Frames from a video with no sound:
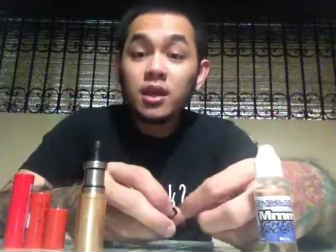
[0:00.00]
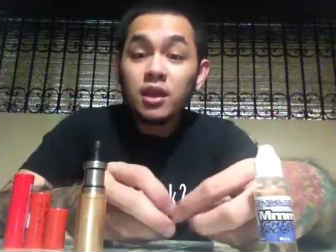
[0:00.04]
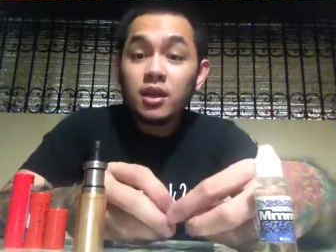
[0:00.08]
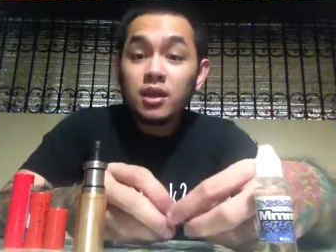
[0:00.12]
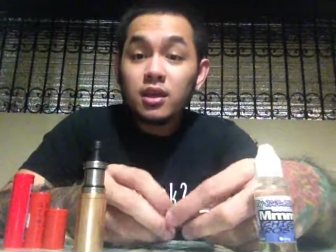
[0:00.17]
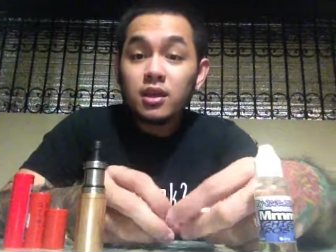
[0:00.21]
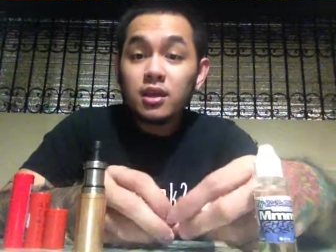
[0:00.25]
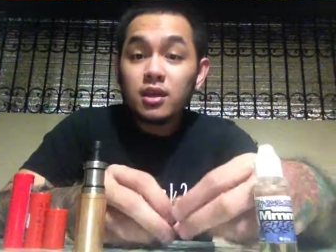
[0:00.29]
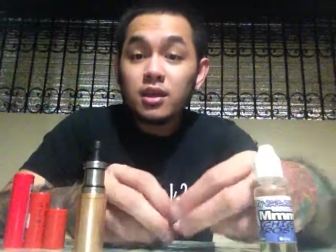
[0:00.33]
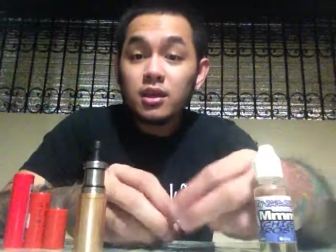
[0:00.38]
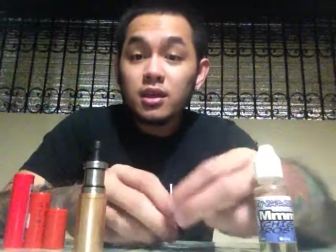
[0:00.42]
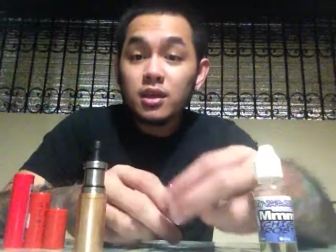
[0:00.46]

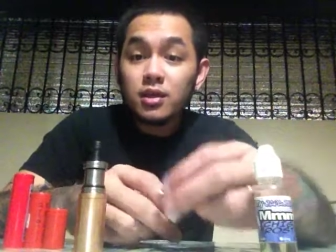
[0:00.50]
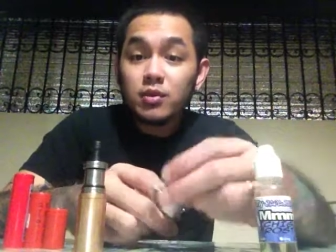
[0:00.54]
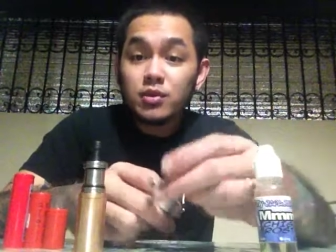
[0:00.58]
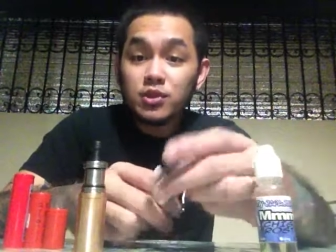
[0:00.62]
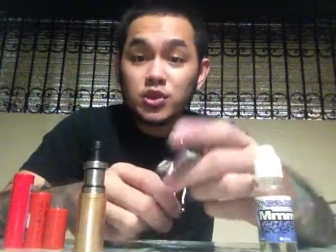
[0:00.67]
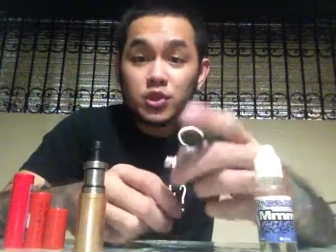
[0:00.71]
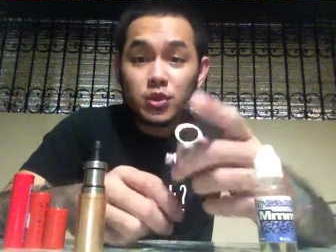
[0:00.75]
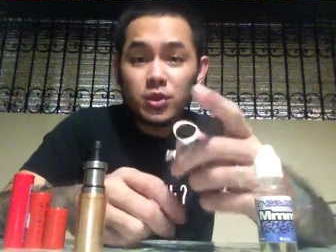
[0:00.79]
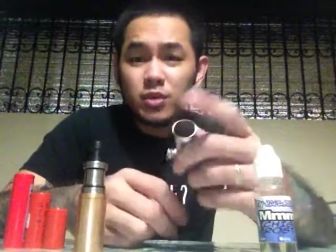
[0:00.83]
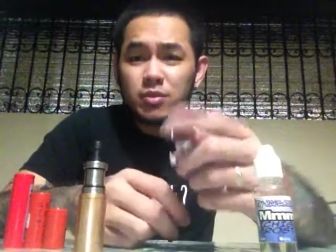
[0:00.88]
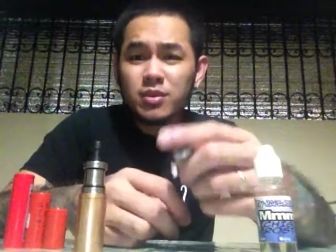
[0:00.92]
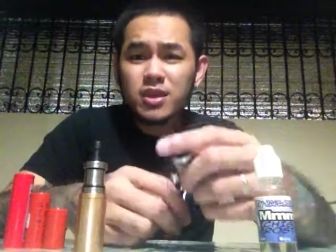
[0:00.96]
he was
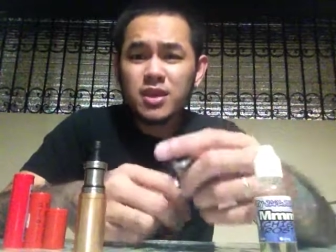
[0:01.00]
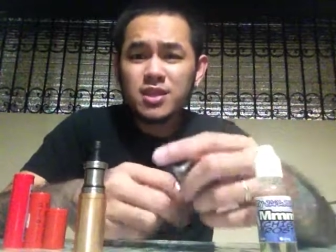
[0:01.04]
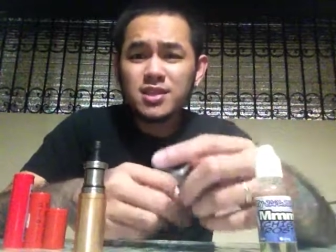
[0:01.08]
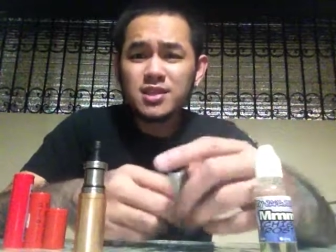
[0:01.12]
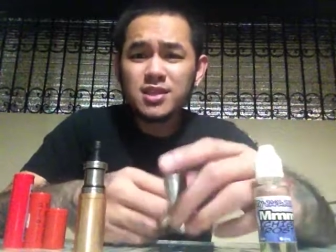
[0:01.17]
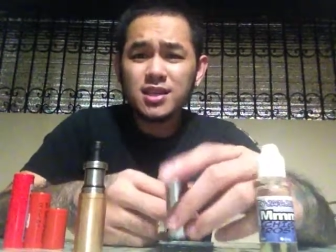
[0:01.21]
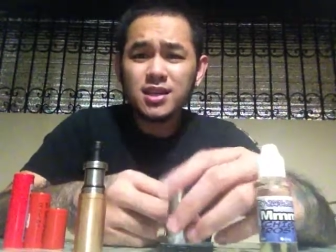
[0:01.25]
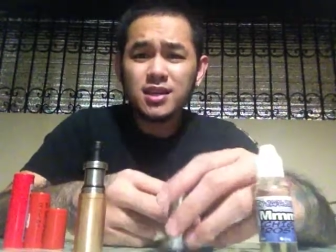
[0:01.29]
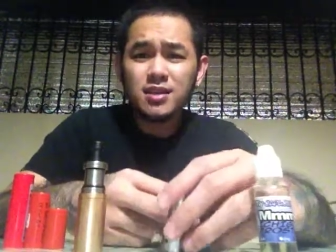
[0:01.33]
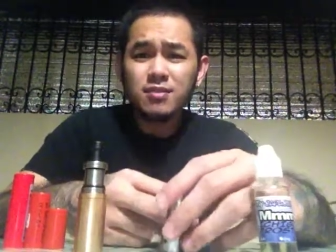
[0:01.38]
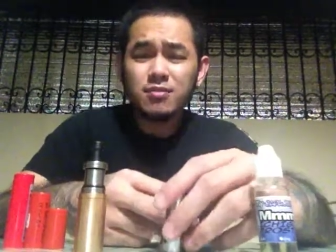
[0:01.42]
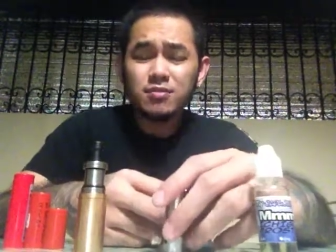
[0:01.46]
showing me his
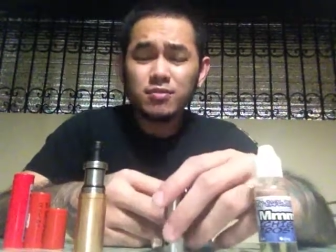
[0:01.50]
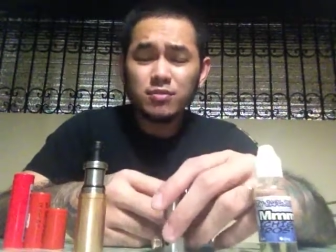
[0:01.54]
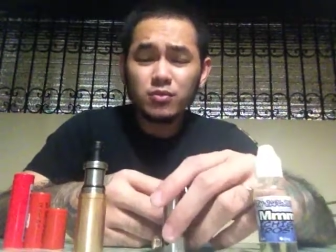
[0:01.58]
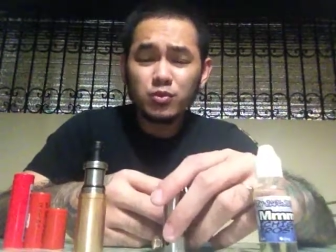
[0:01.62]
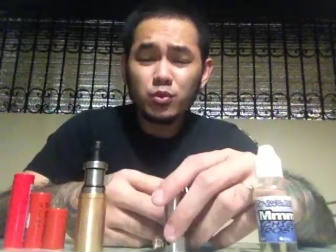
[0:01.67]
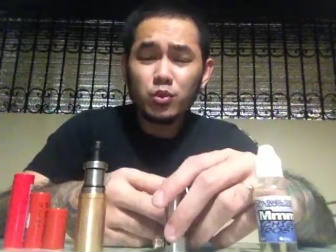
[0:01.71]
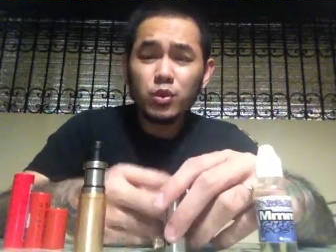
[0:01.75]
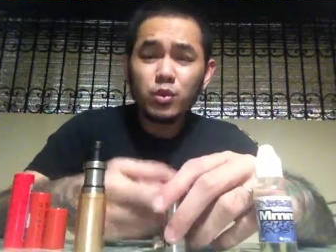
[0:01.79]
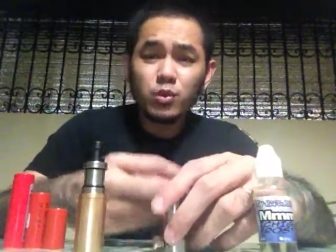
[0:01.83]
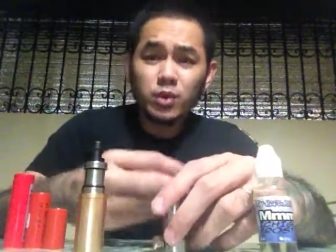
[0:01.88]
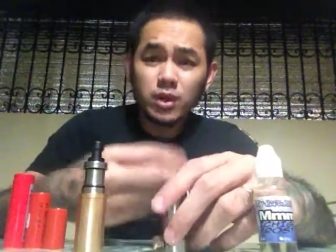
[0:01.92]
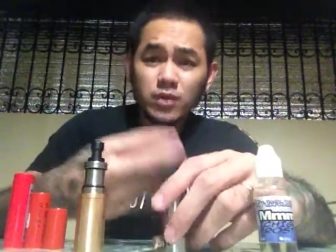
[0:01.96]

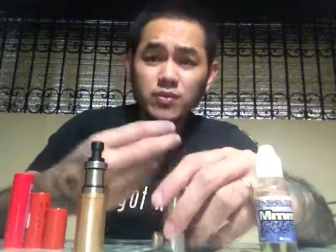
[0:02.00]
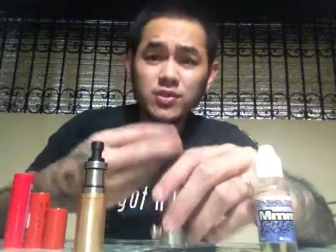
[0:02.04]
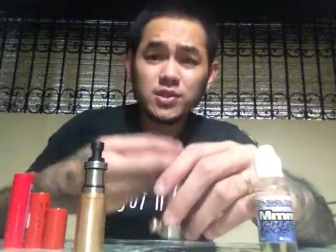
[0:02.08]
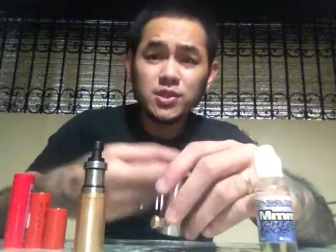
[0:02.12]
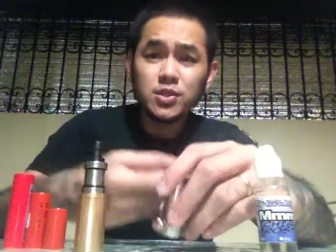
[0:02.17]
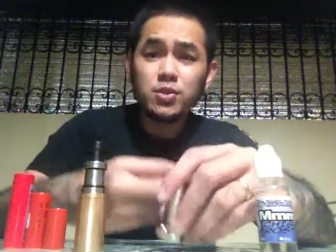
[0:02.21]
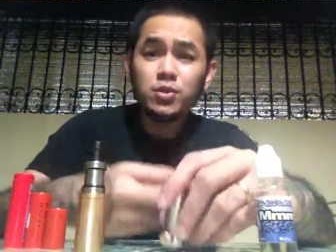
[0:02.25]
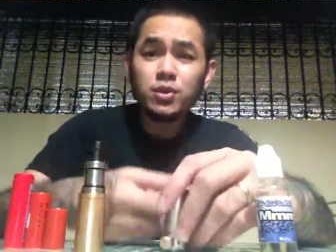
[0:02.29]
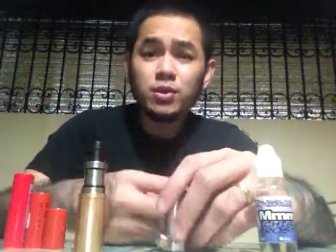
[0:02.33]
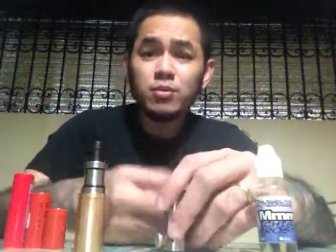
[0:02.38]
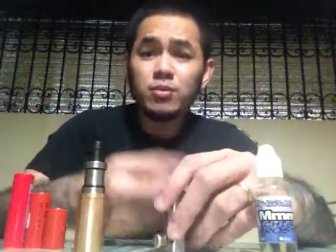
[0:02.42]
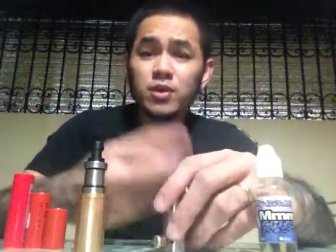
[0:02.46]
one of his
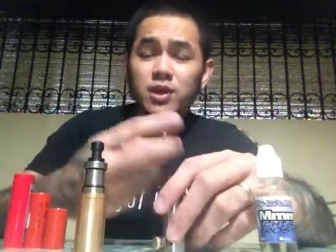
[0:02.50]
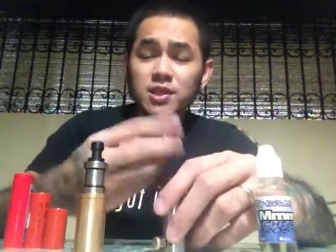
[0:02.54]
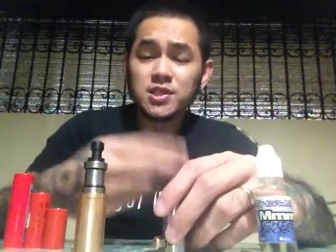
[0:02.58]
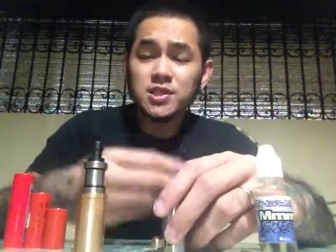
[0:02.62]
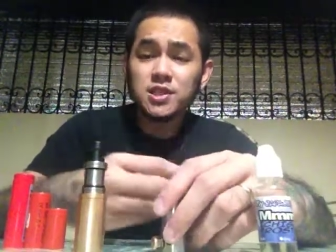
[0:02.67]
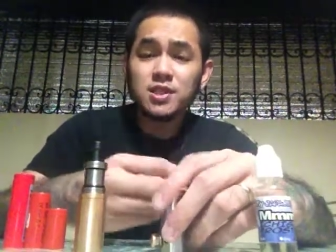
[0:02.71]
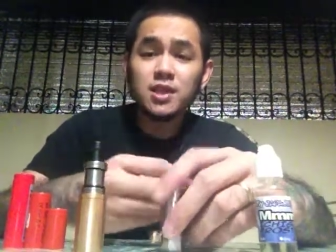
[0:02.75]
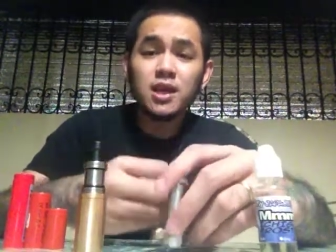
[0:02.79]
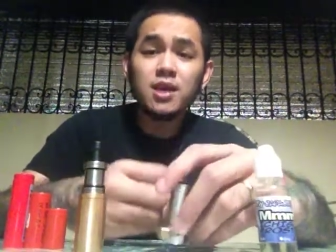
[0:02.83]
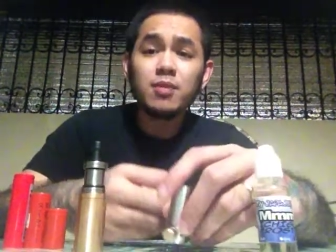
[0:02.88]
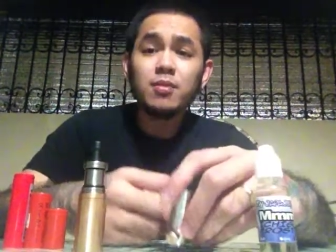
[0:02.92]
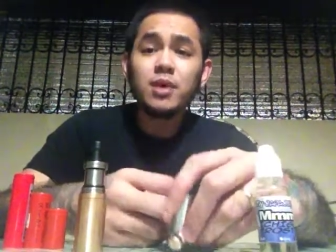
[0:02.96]
newer mods
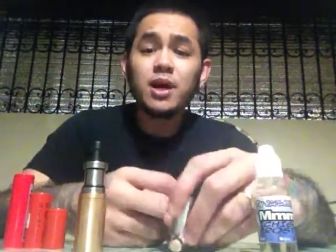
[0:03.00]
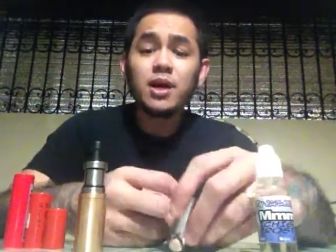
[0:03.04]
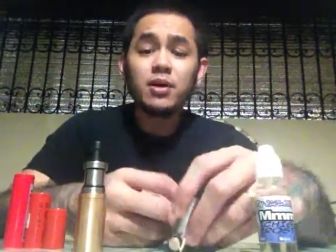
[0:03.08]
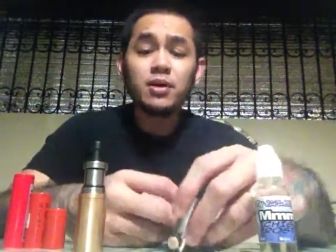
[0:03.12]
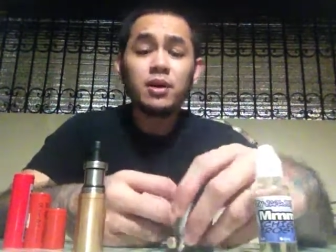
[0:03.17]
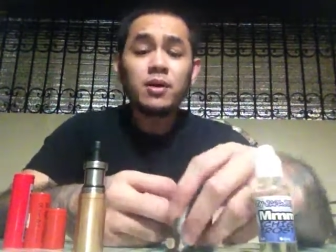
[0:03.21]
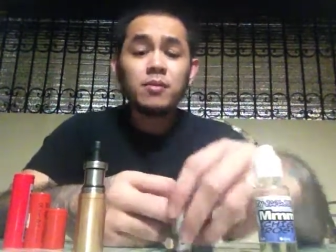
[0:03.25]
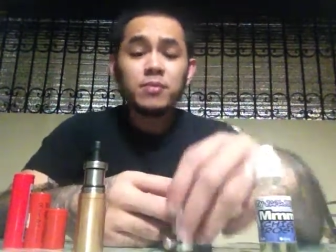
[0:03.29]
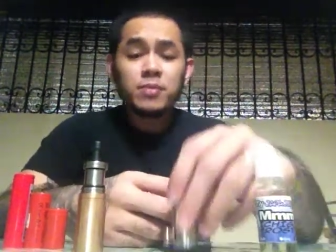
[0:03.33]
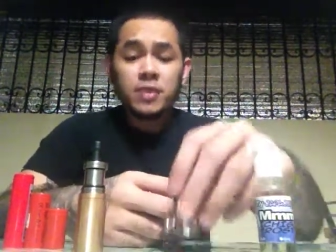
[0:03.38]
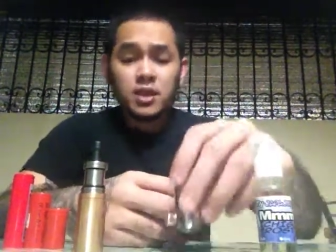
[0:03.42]
that came out.